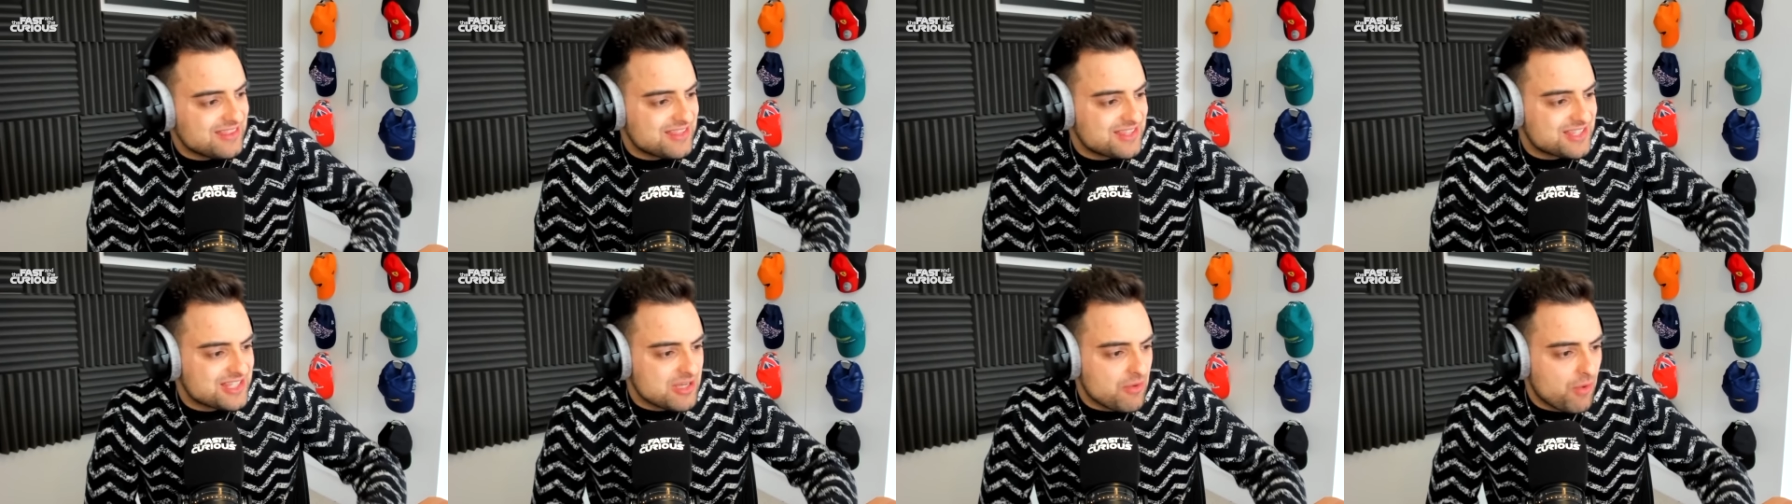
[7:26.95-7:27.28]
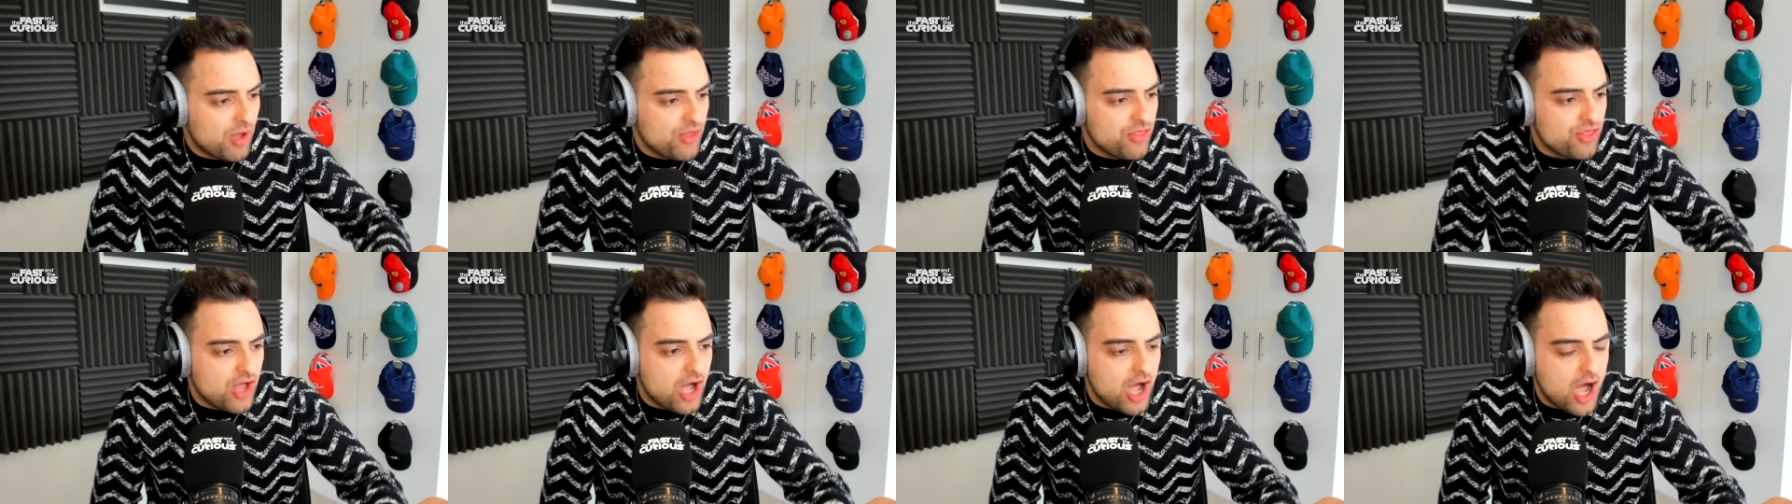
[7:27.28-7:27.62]
So
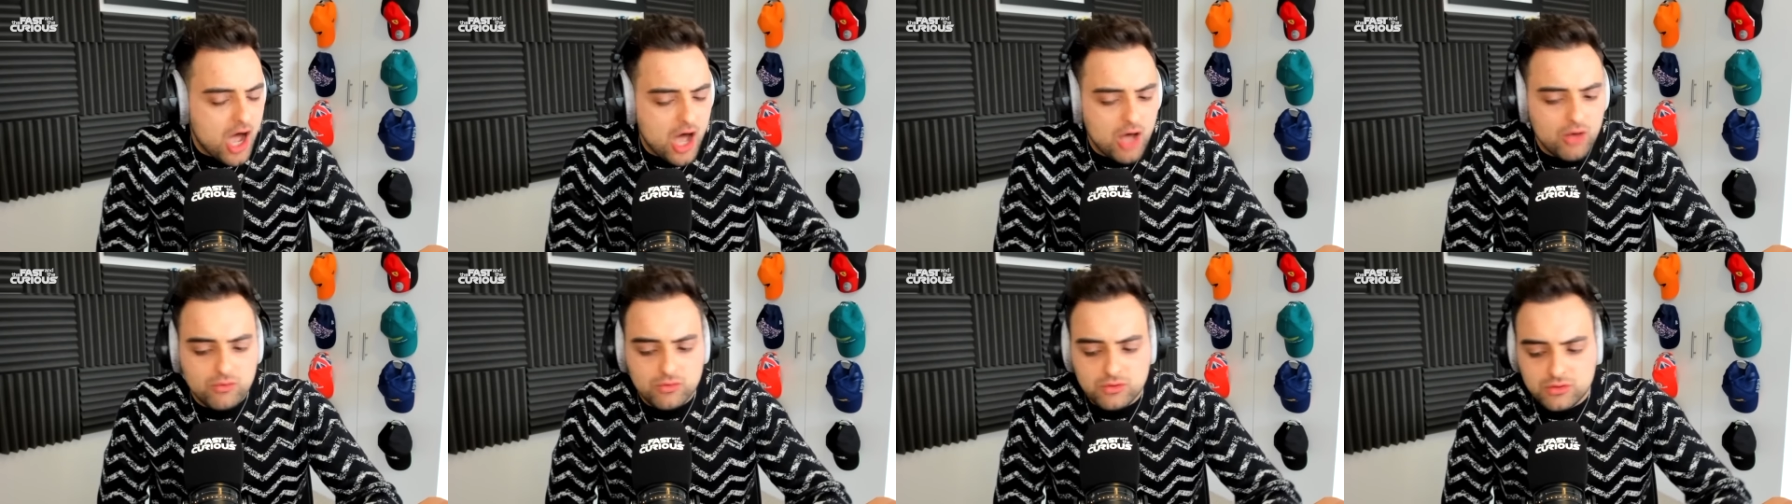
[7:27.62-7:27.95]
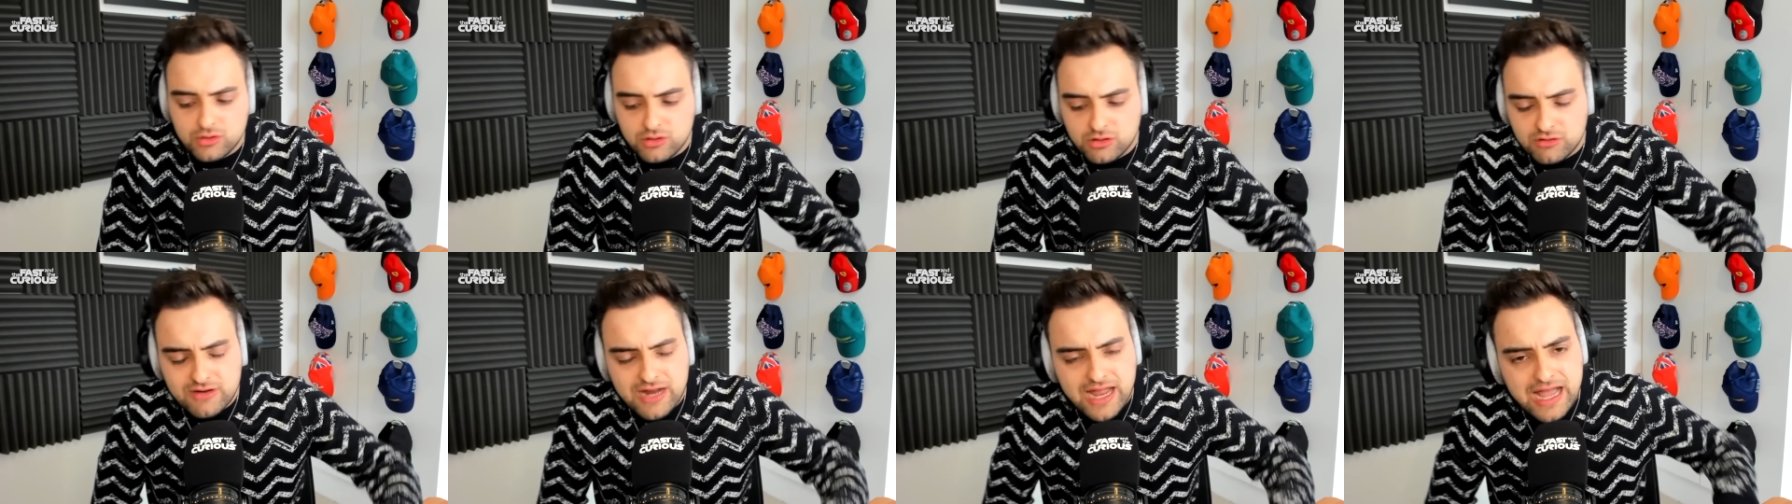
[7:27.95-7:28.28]
on the whole,
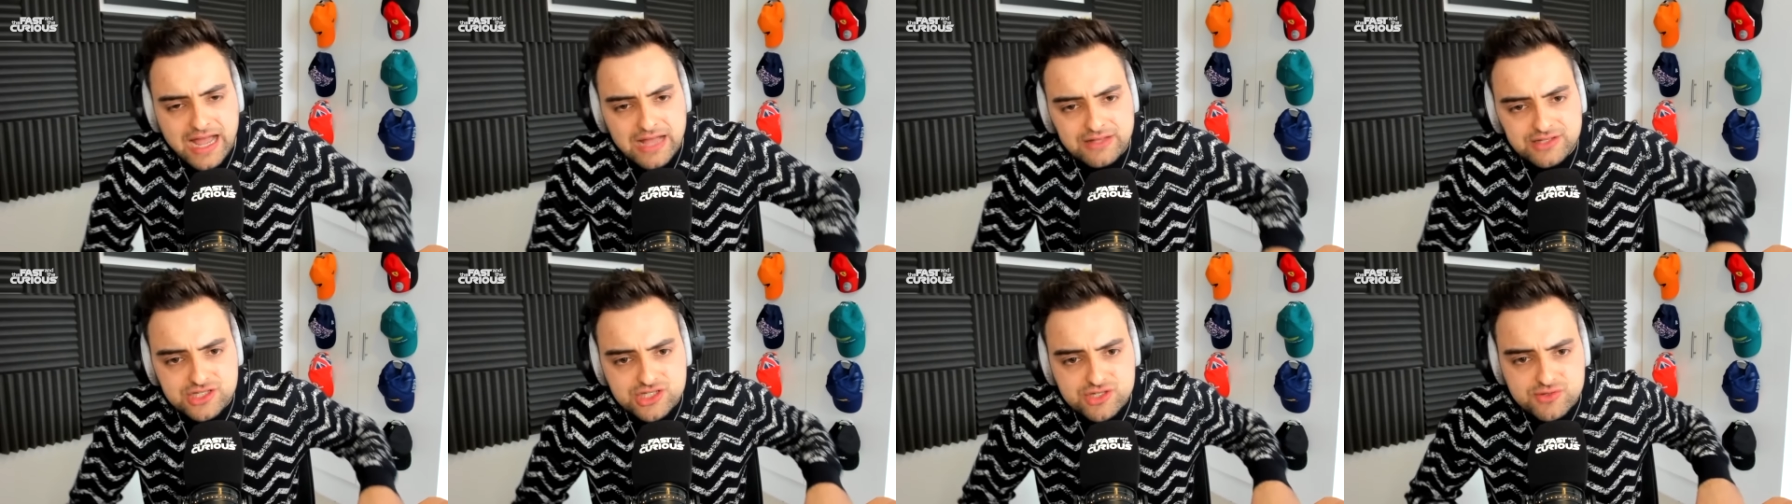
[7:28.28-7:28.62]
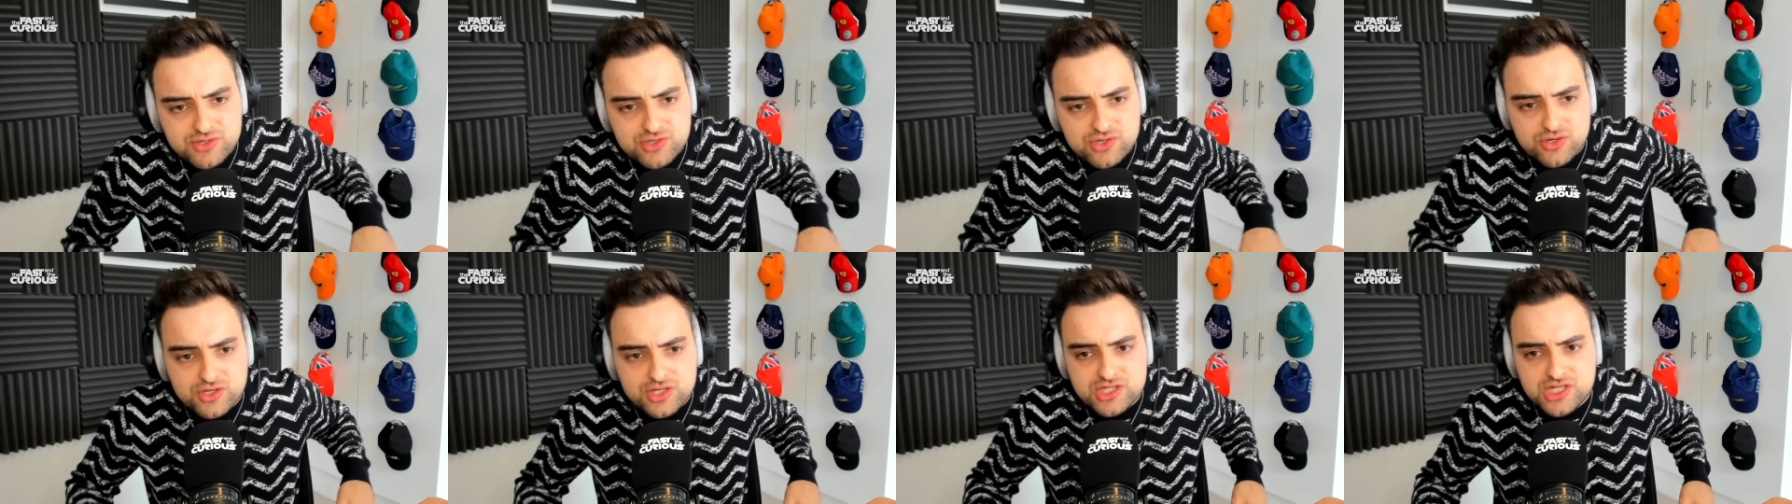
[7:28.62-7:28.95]
Laura, how did you
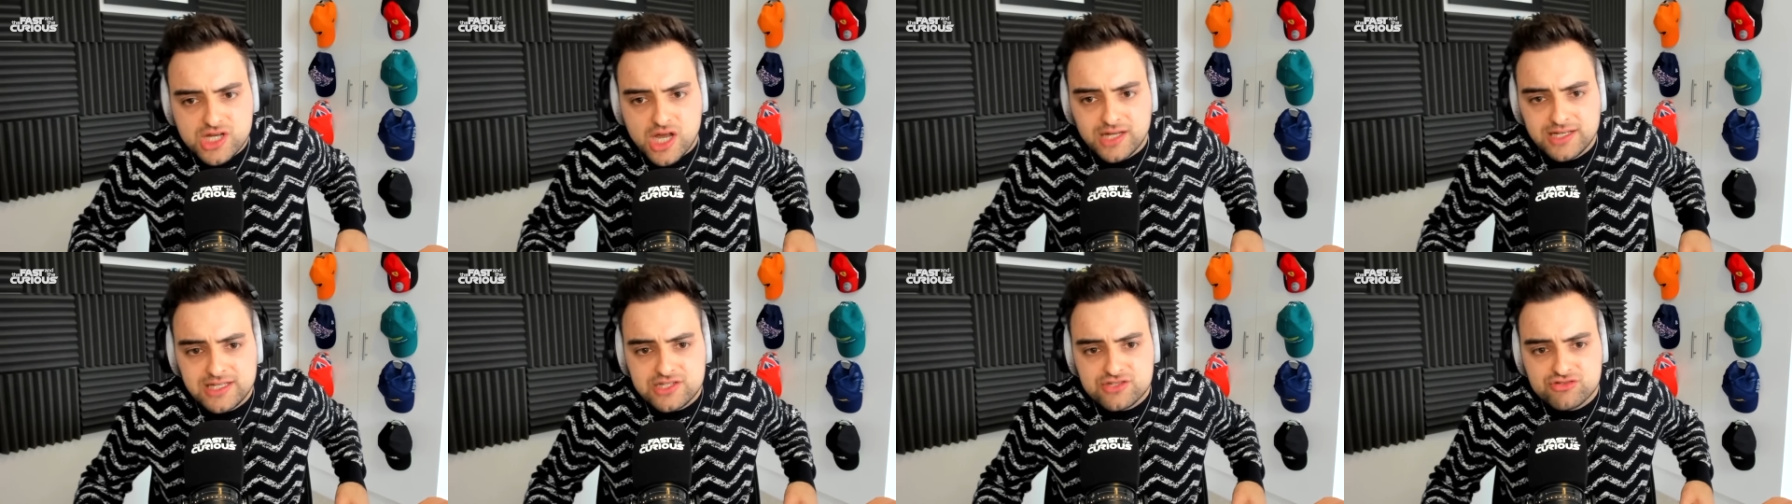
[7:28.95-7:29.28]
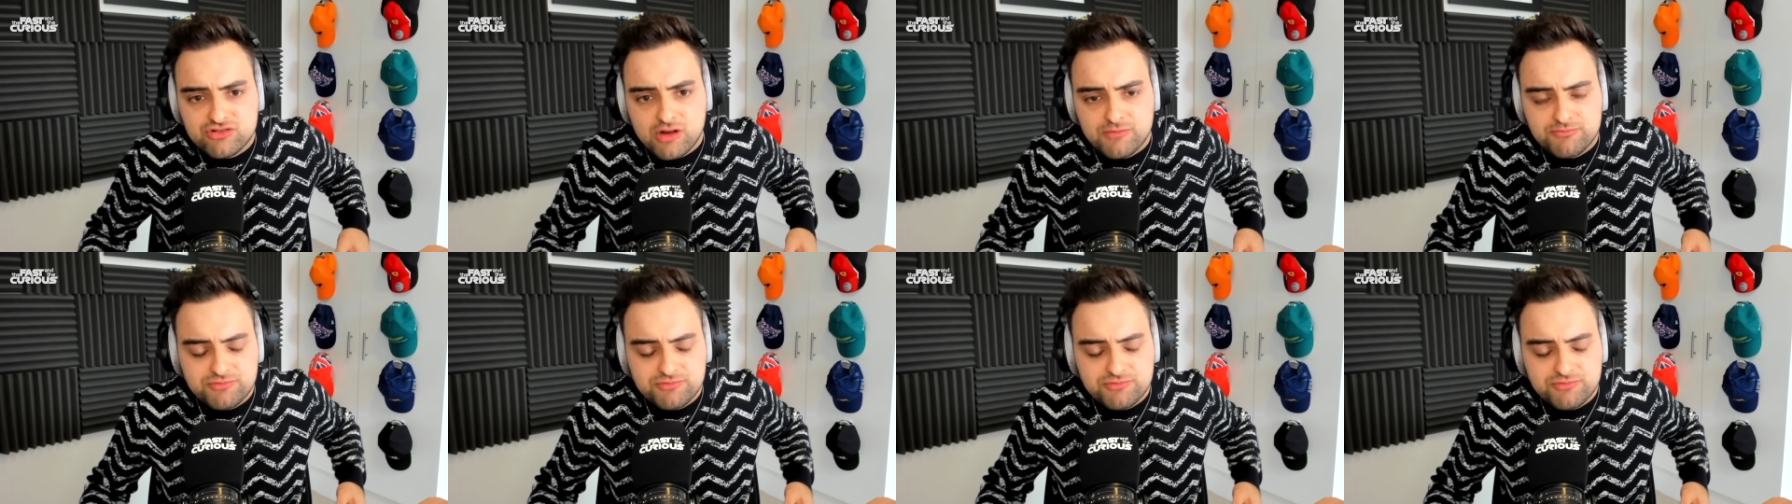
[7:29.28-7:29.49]
enjoy the Chinese Grand